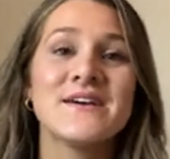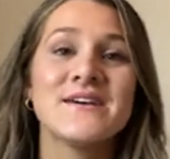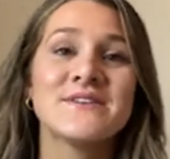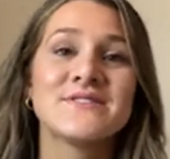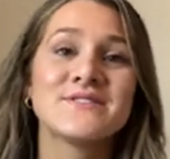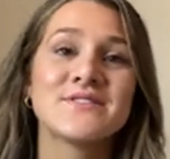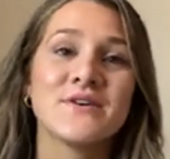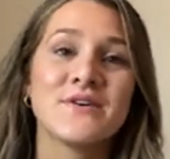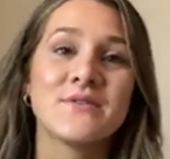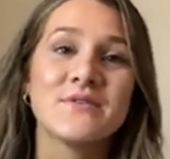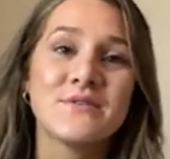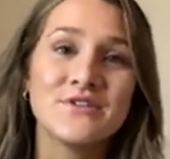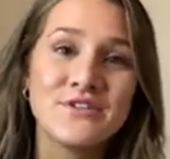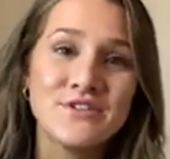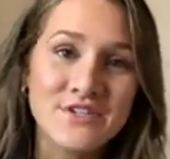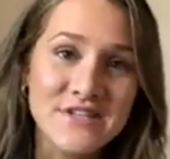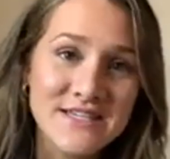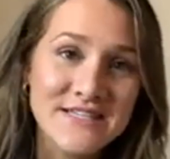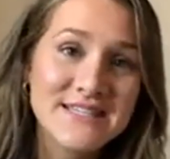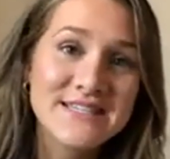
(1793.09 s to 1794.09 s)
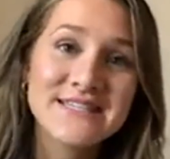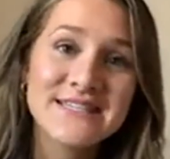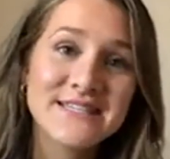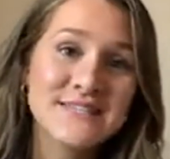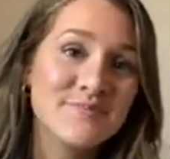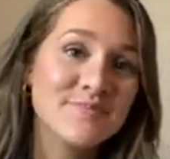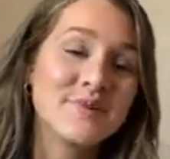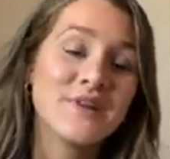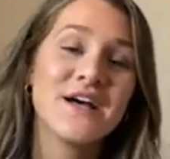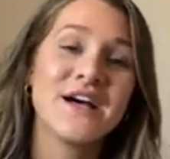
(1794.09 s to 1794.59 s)
So Jesus's
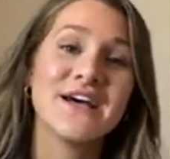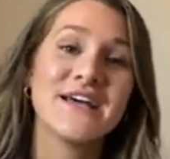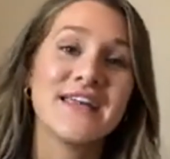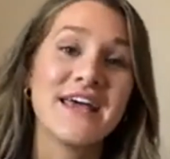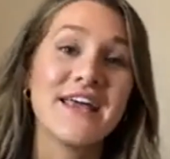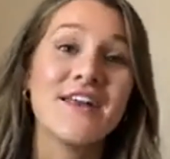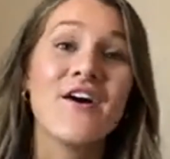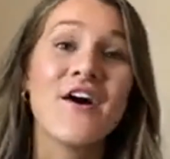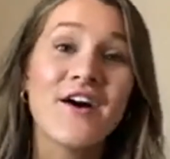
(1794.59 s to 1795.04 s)
blood and